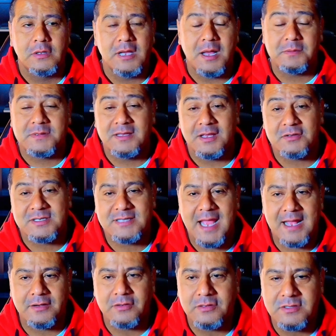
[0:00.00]
up to their
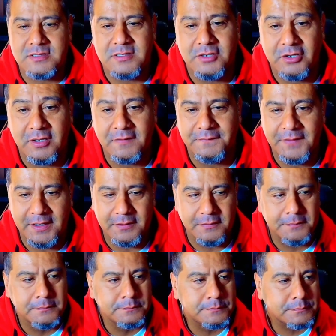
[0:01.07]
standards, you're going to fail.